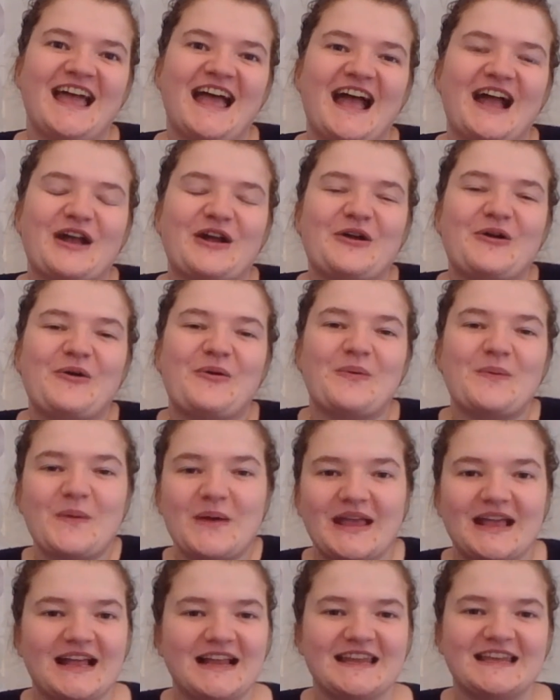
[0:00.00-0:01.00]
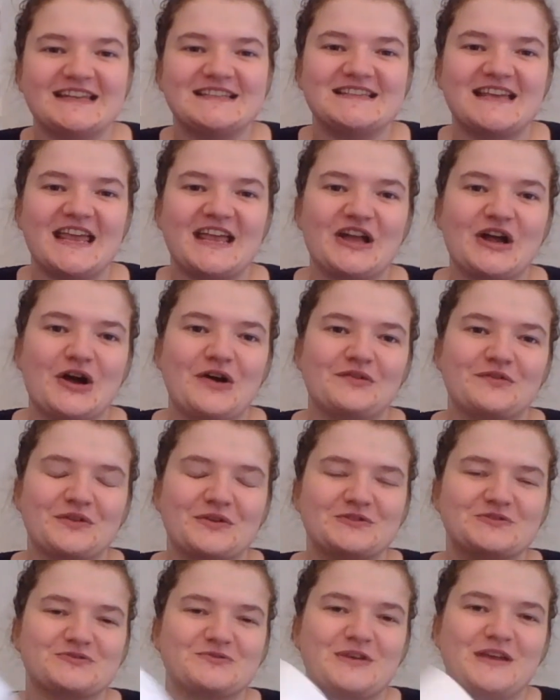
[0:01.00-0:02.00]
and quickly take off
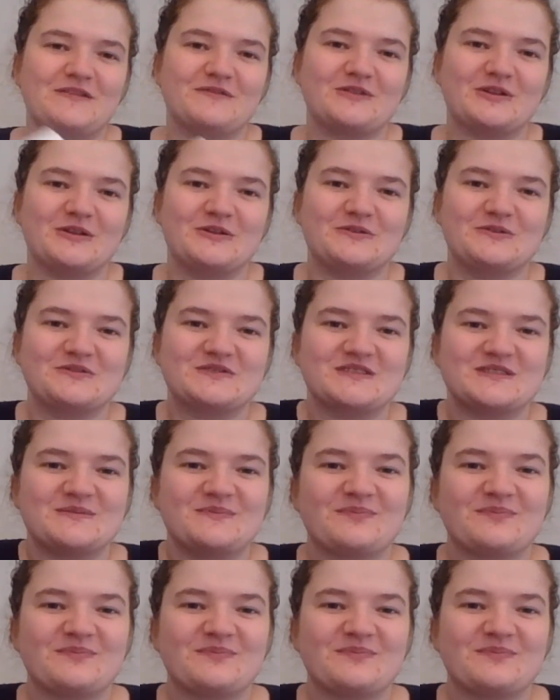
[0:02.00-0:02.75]
those grave clothes.